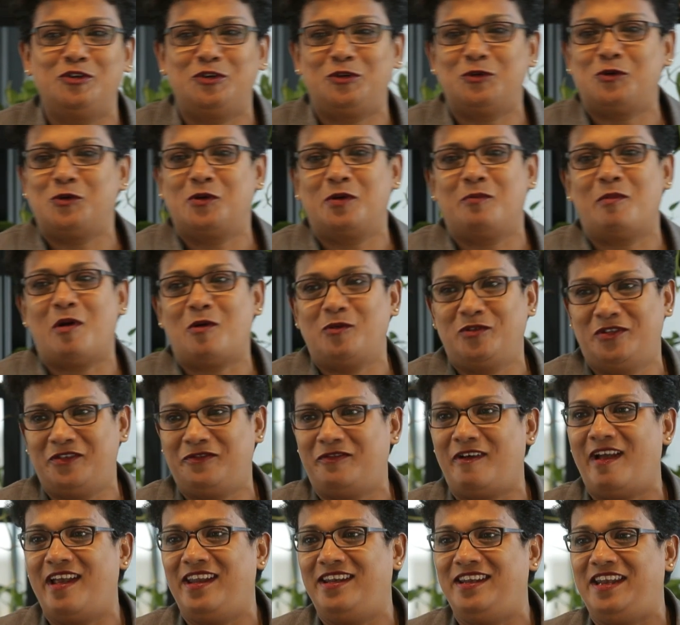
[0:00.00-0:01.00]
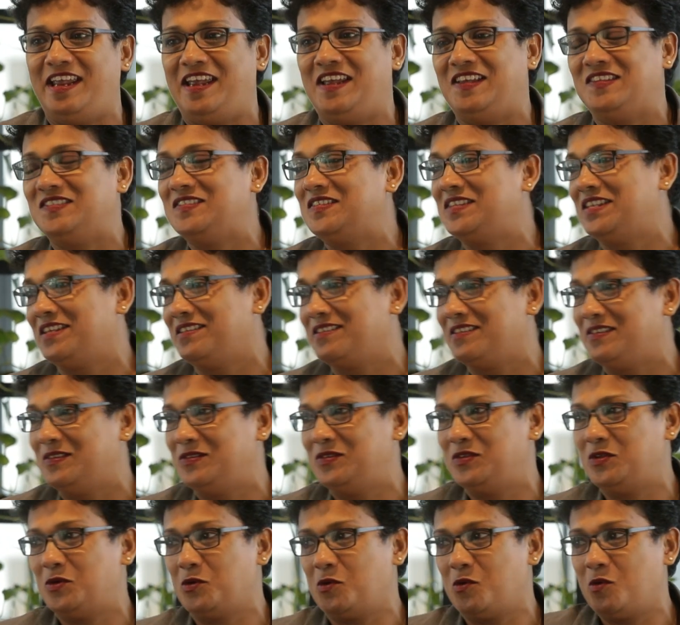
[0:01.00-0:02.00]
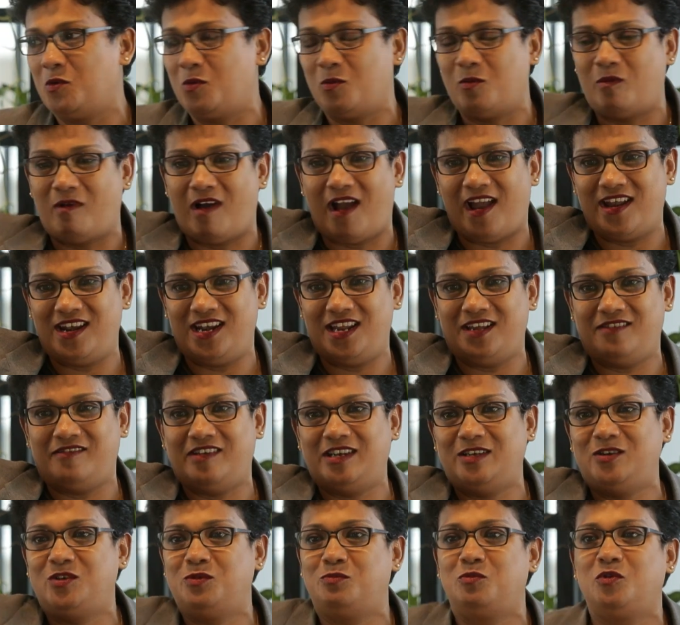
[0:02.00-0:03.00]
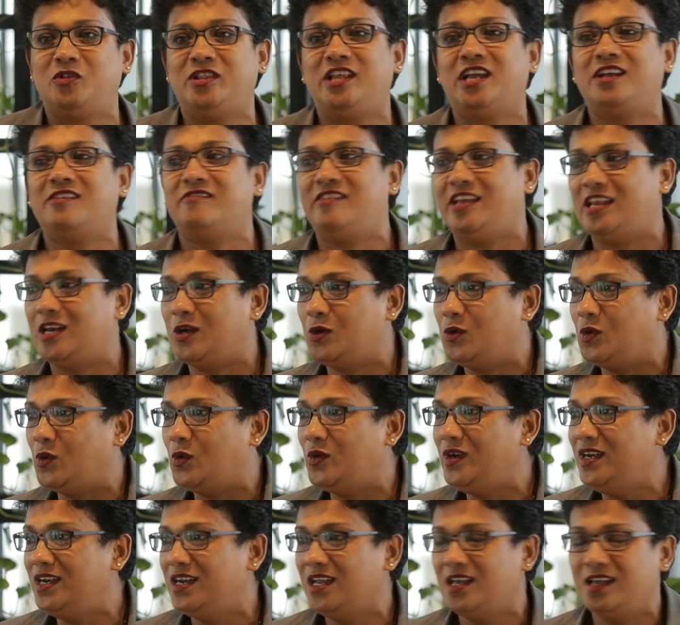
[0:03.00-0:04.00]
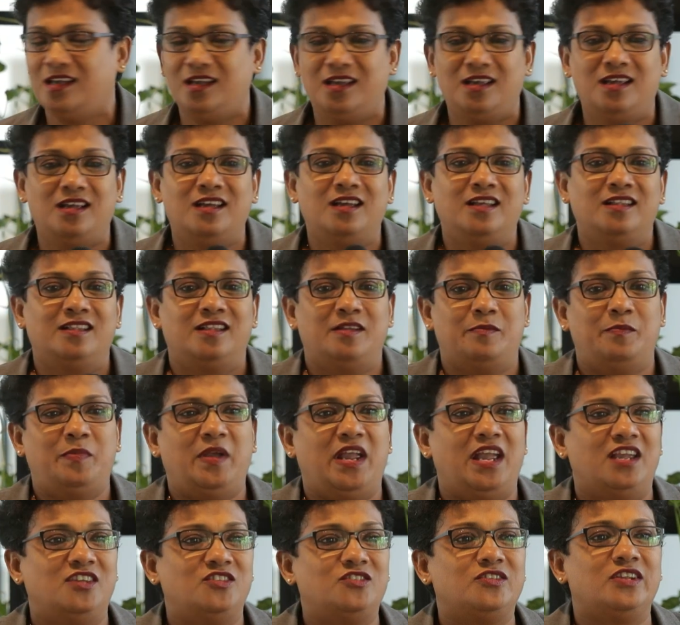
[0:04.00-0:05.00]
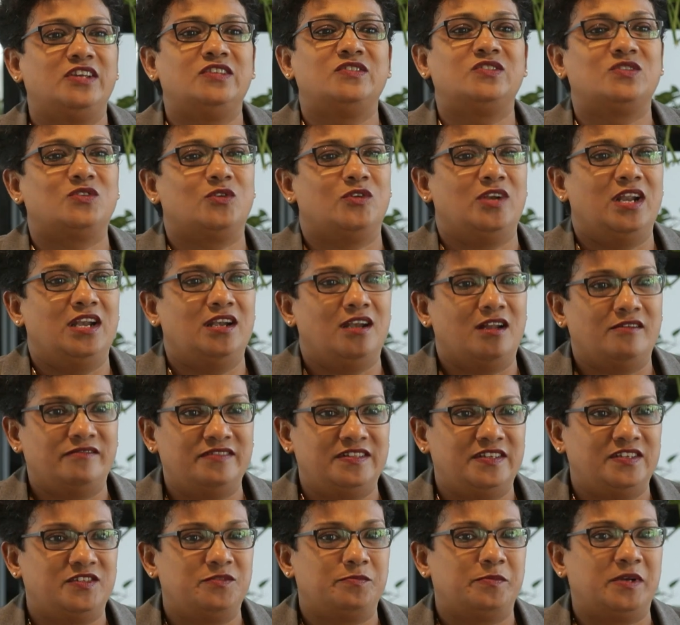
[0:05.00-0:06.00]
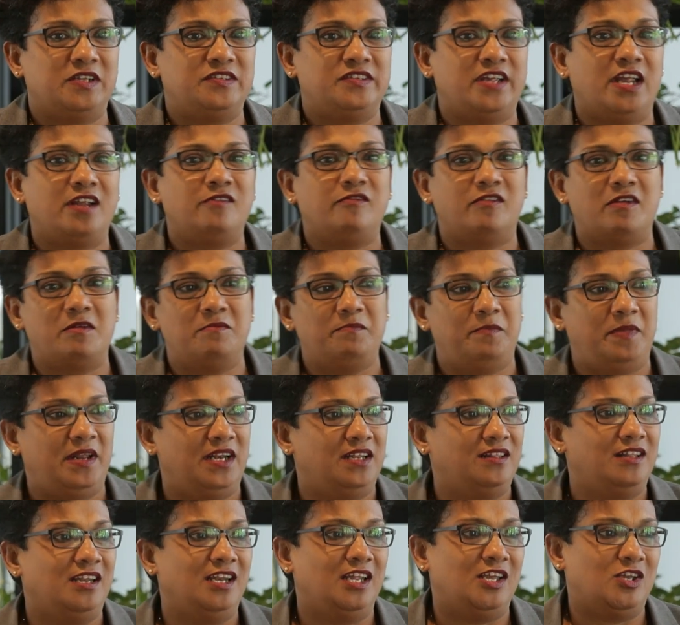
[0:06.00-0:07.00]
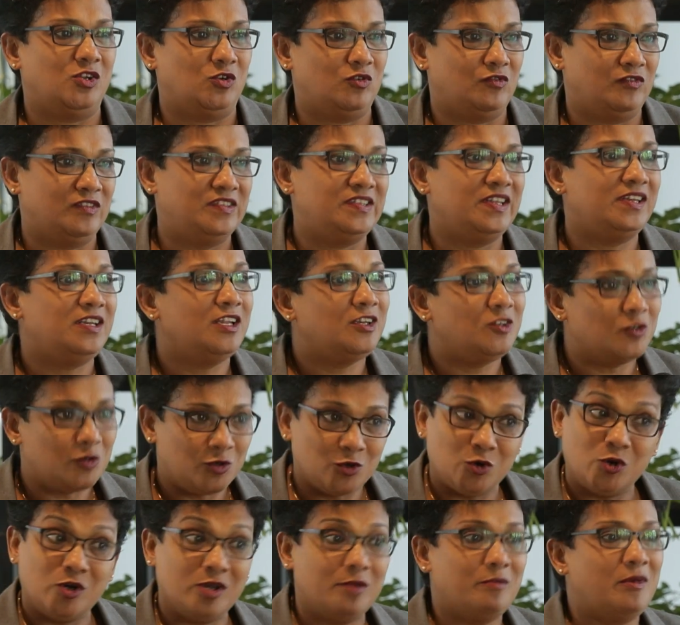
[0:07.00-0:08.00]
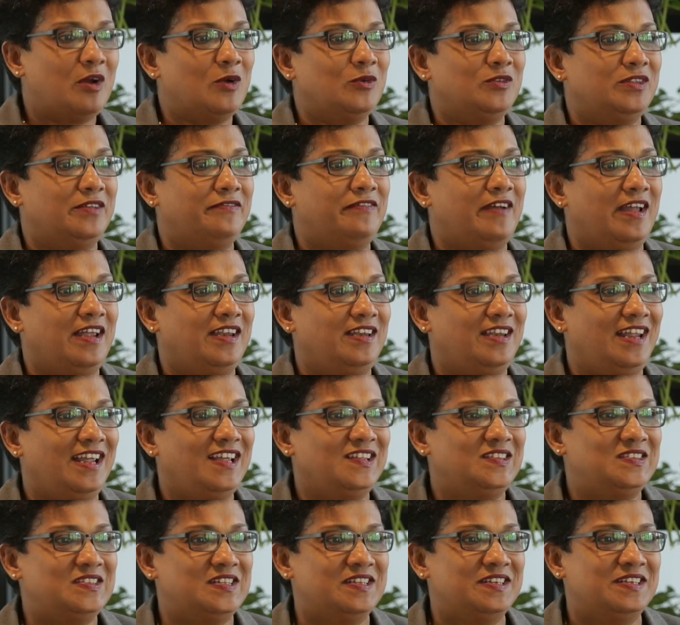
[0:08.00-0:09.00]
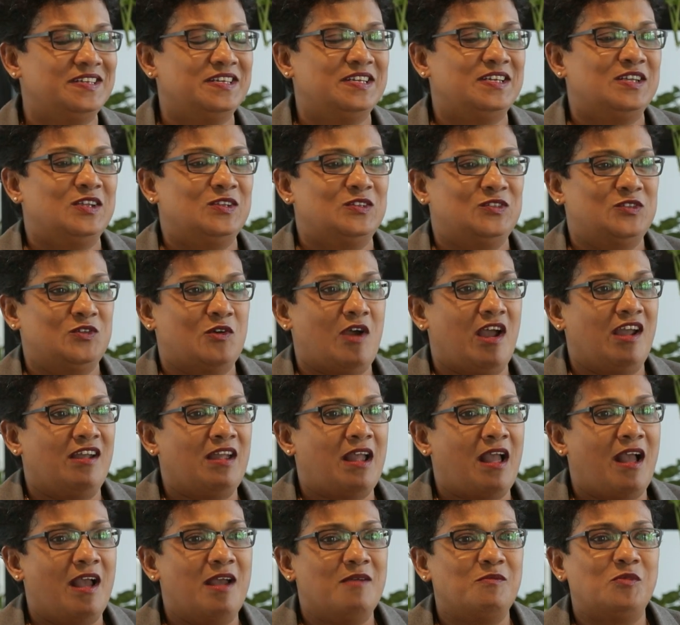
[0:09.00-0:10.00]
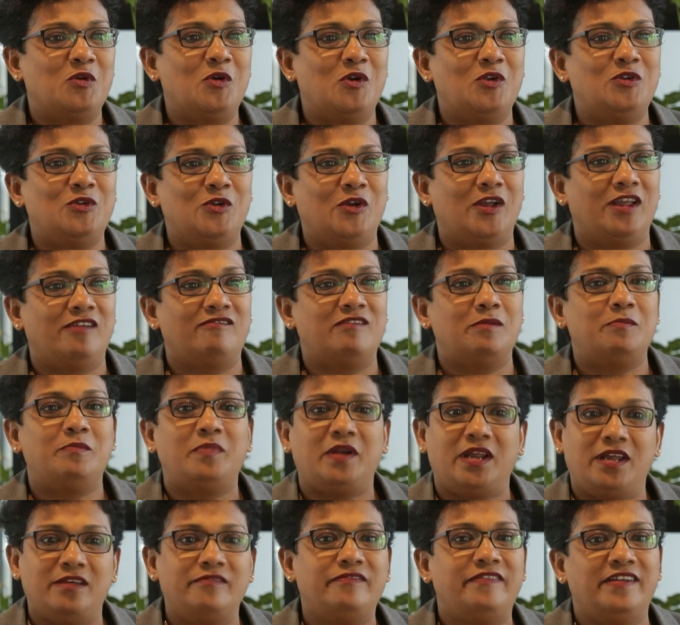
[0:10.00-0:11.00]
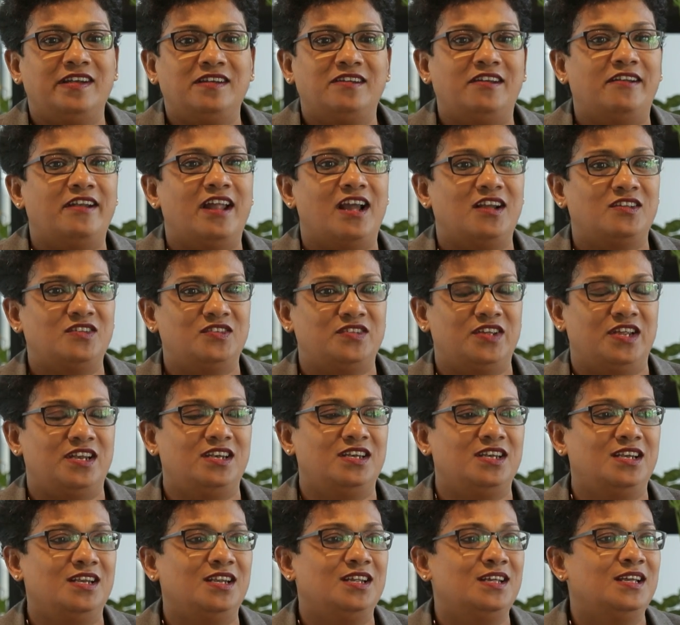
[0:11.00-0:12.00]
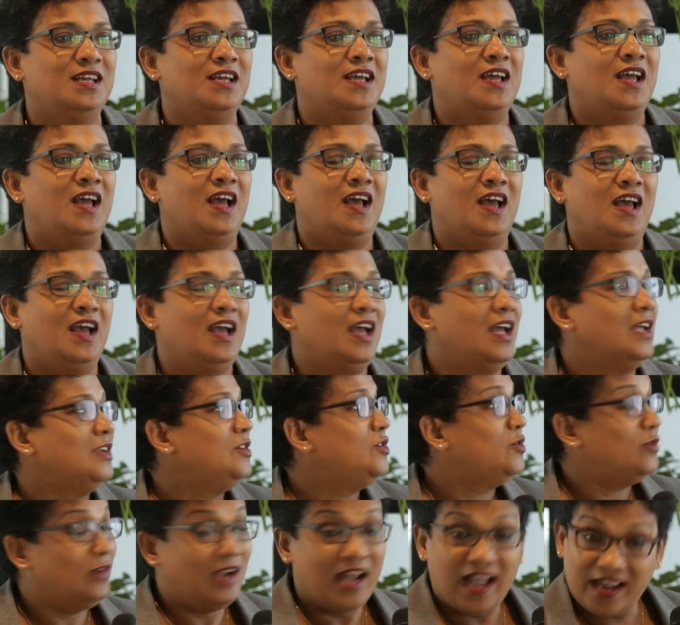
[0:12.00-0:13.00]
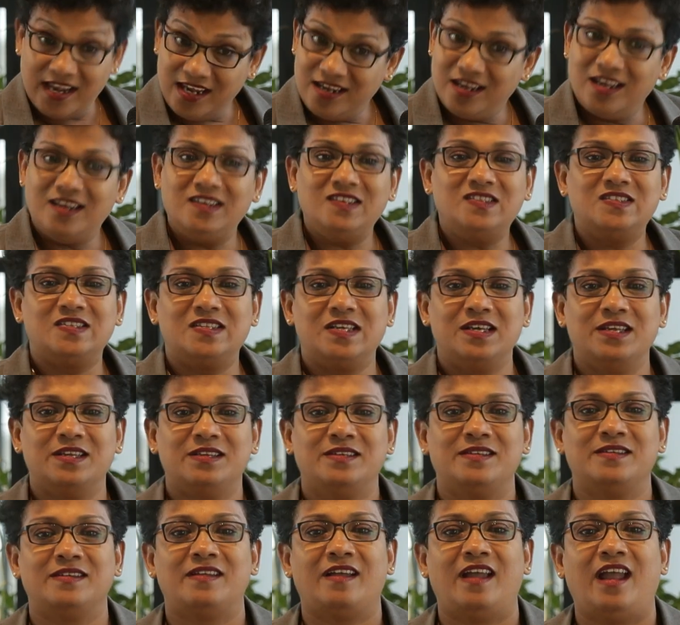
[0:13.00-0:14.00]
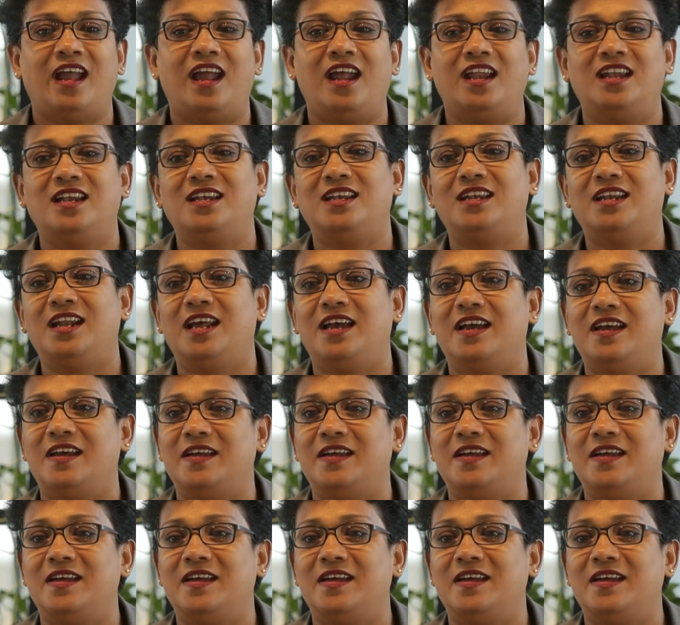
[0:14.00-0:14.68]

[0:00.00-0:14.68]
to talk about the findings, so I leave it to Gothamie Weerakoon, the PhD student of this project from Peradeniya University, to talk about the findings. So I'm going to give a brief introduction to lichens and